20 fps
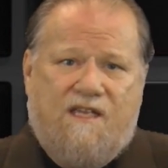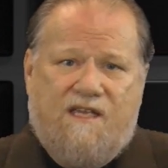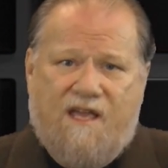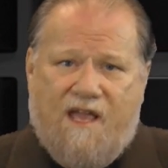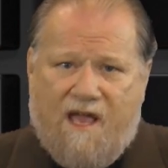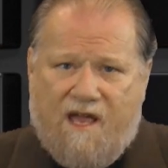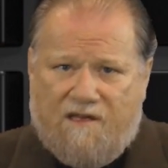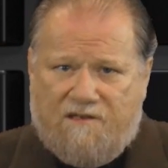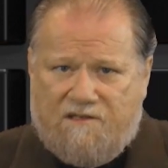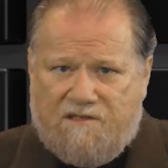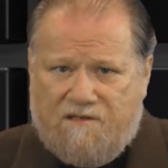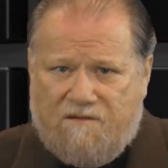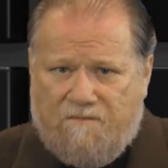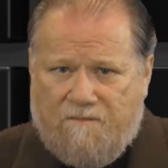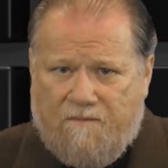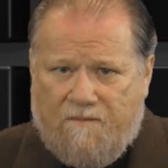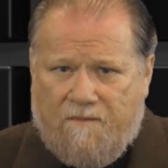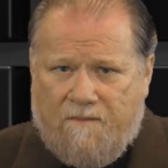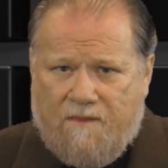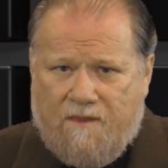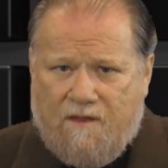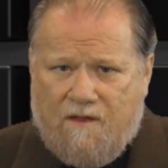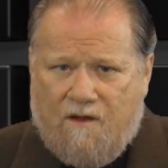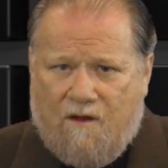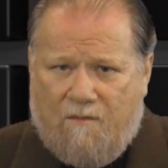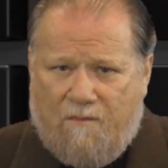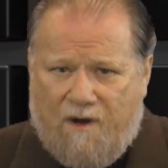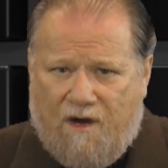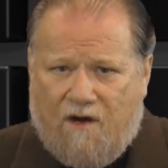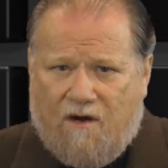Yes,
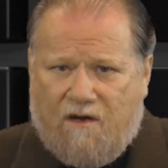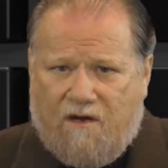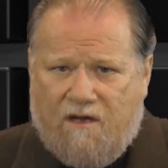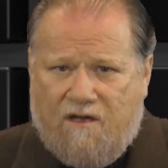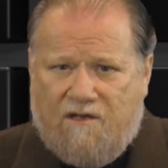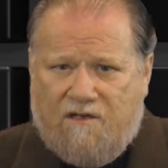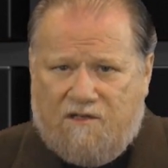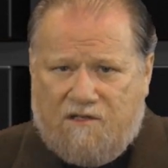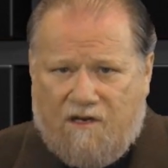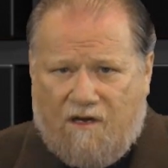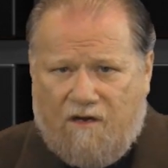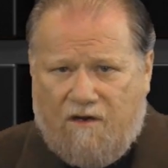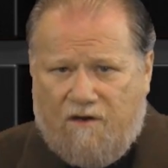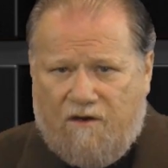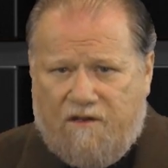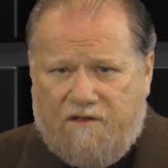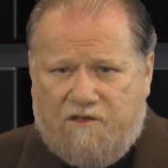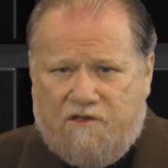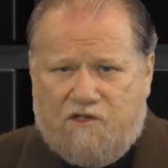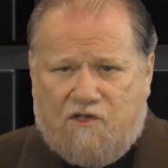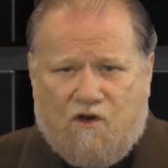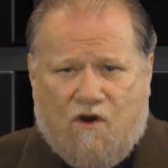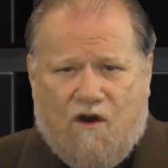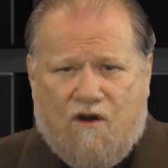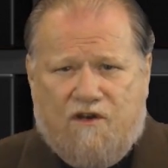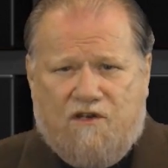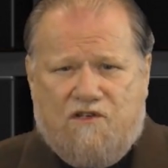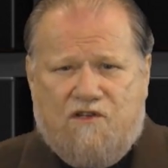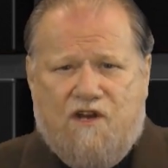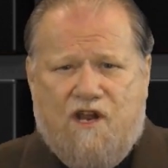America is clearly the
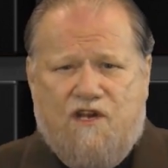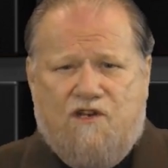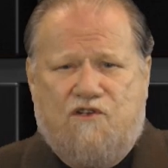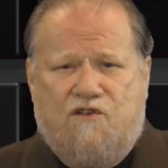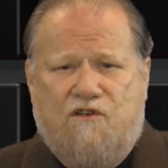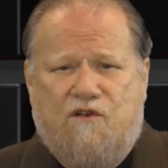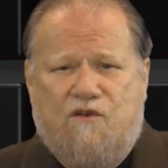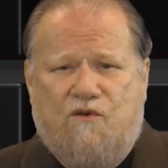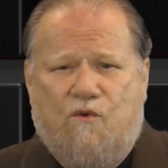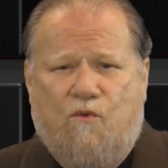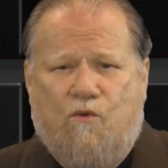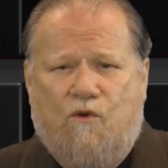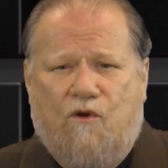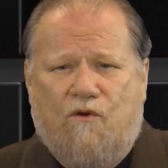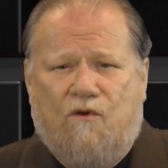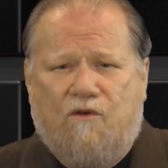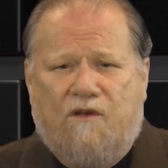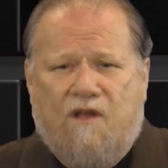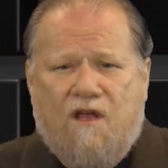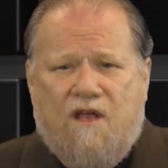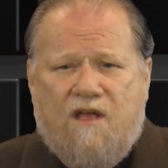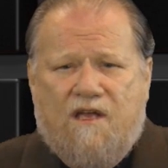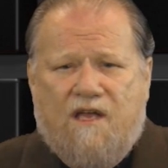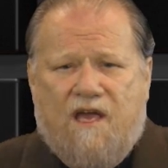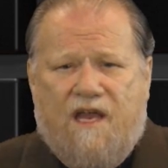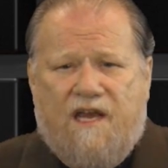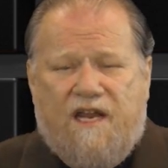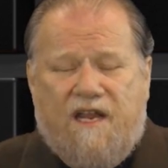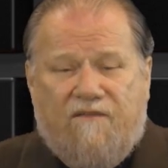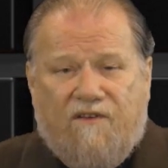strongest nation in the world
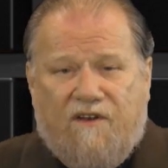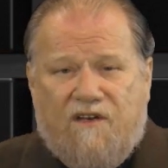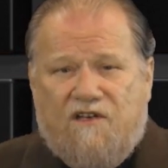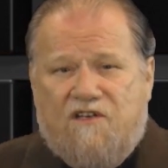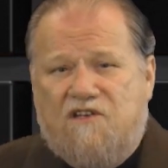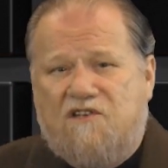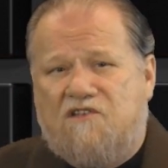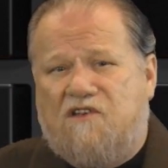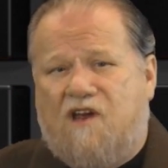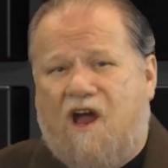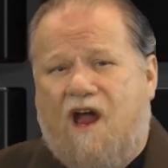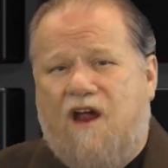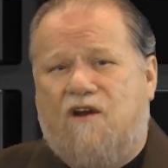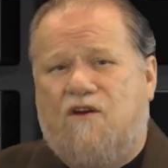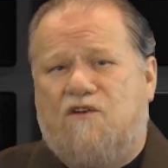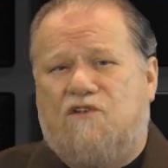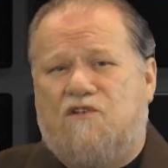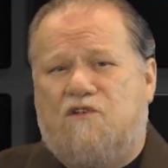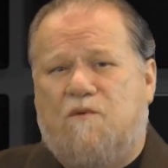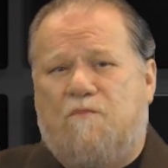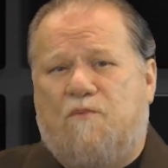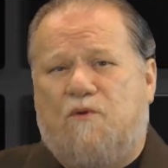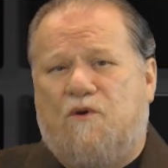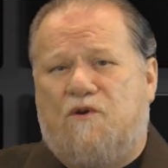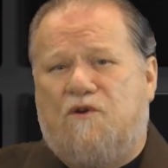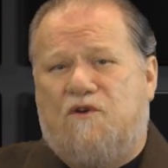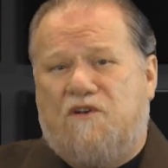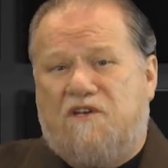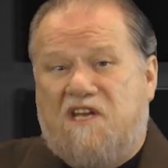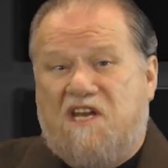and even desires to
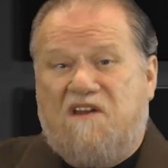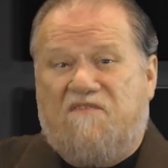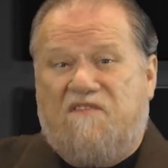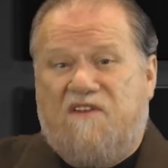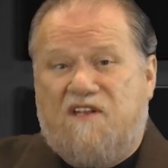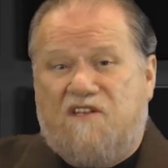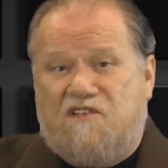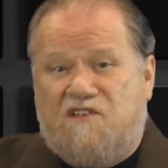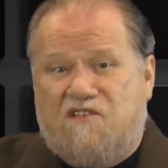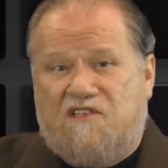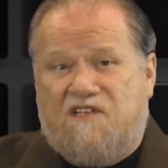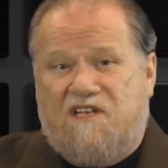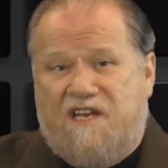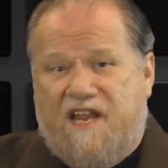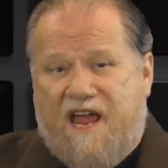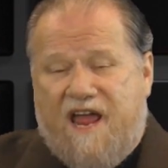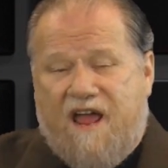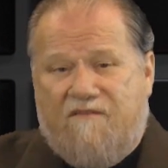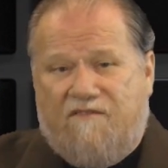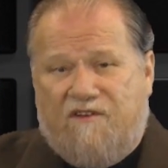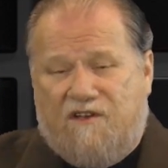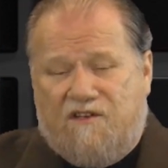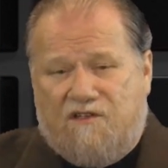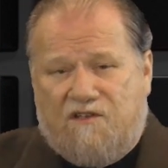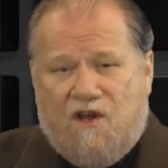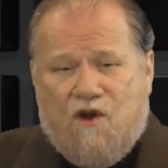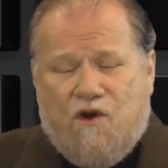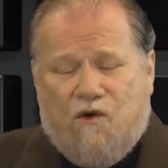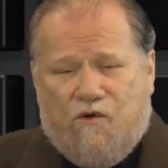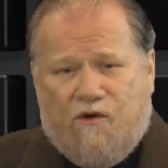put her defenses in the heavens.
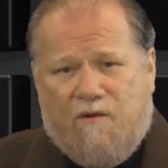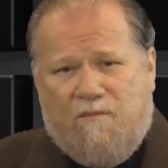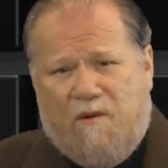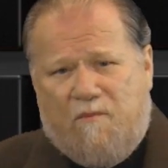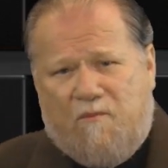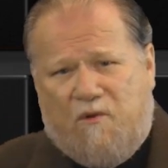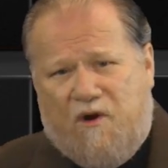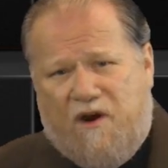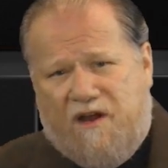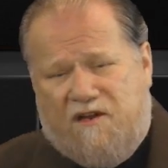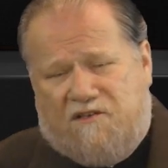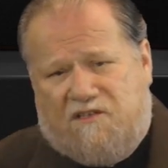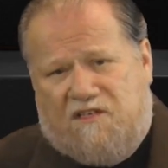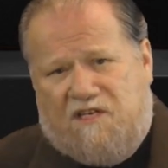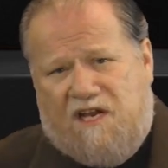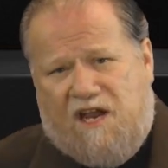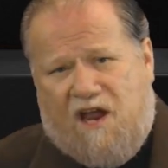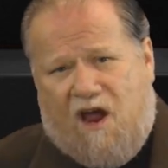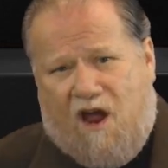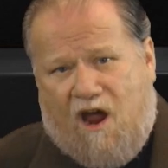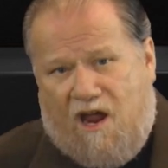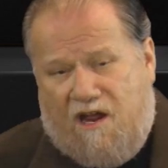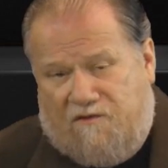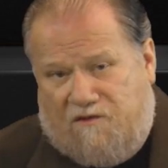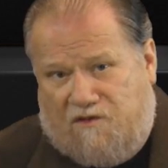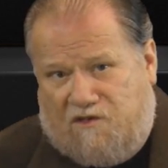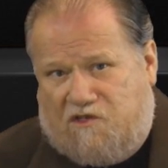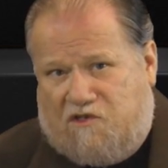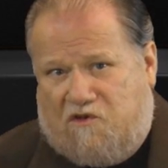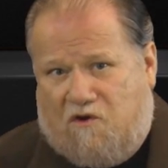Remember SDI,
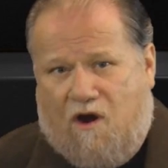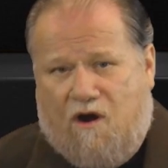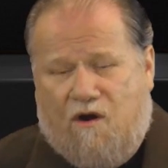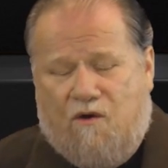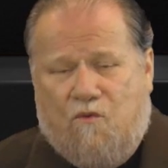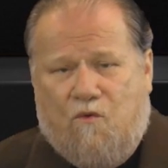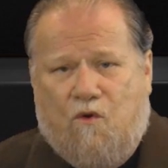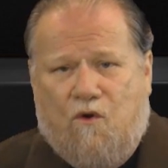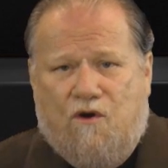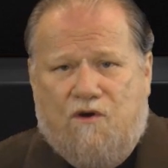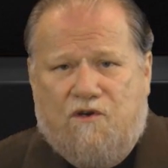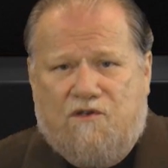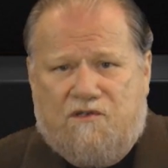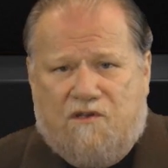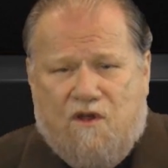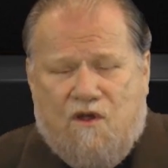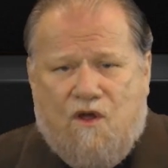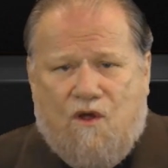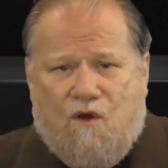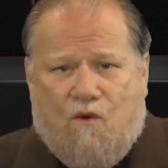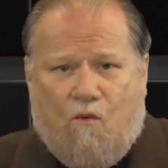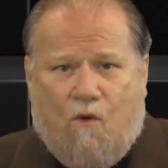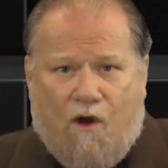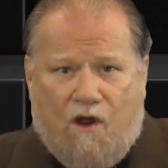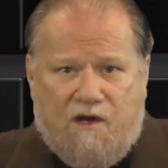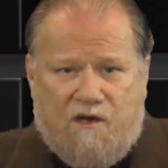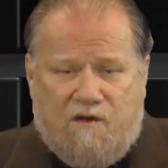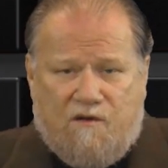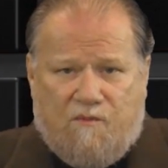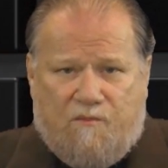the Star Wars,
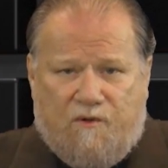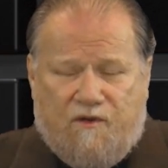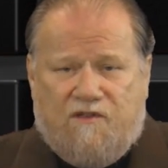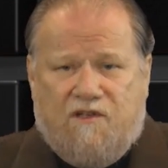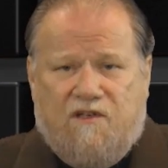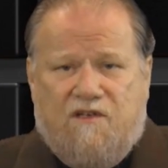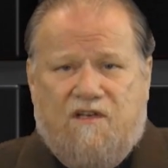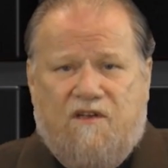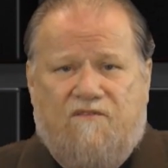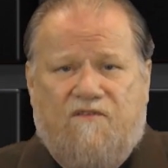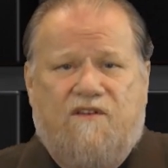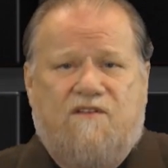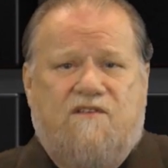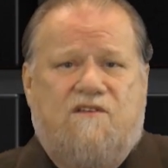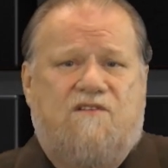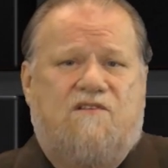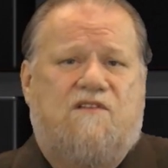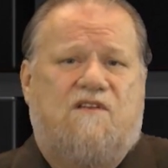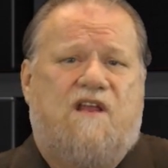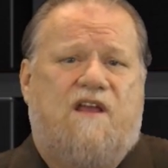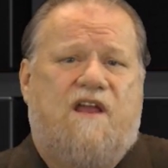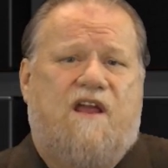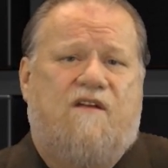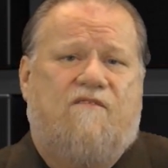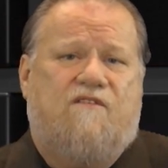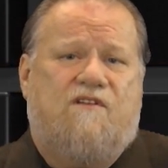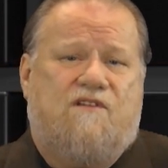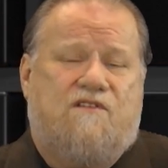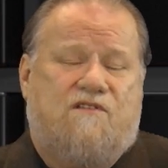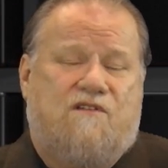wanting to put the defenses in the
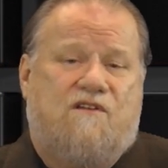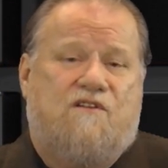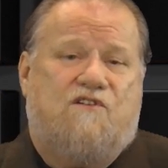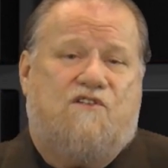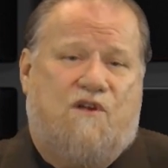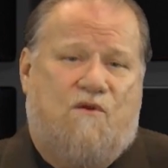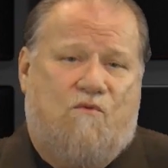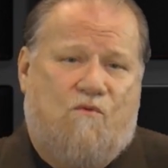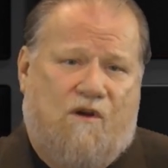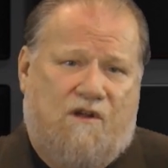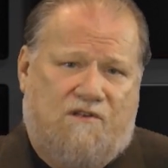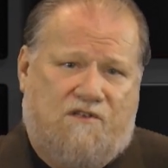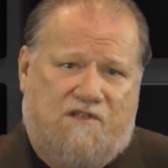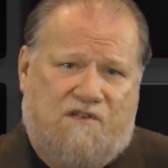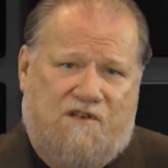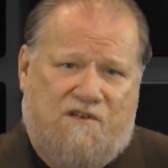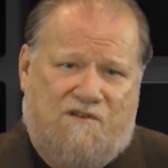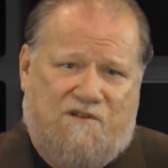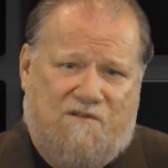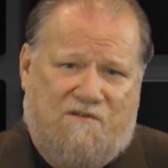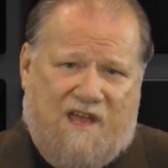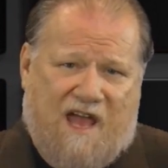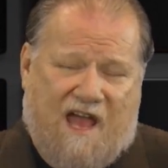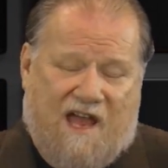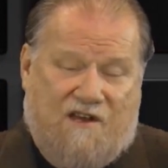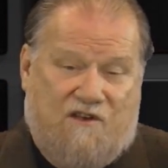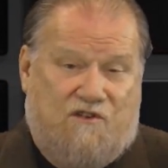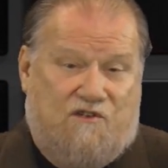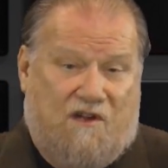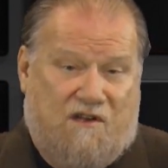heavens? She wants to do
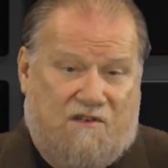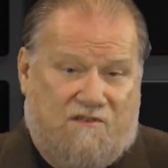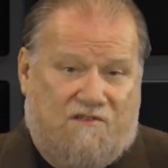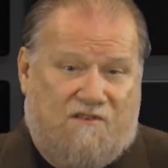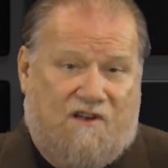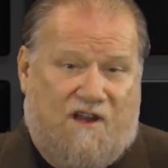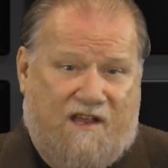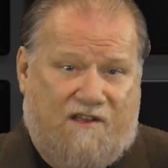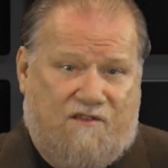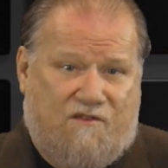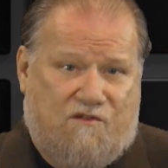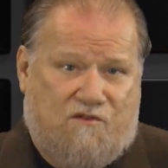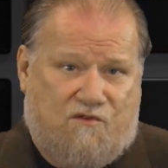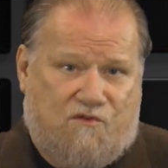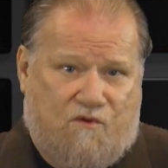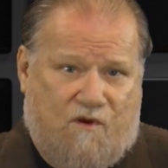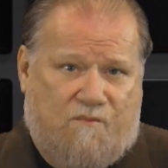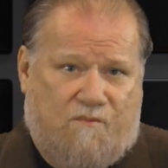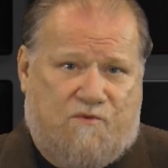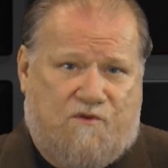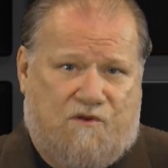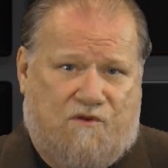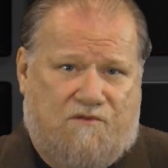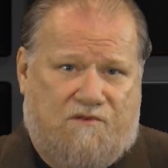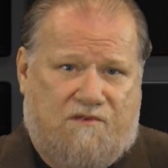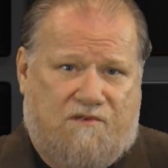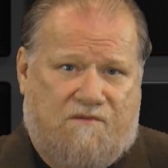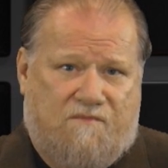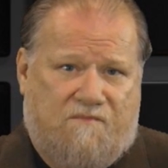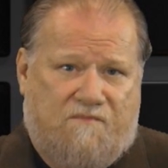that, just like the
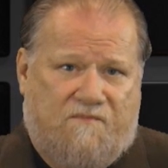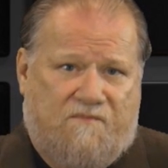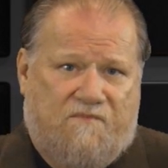scriptures.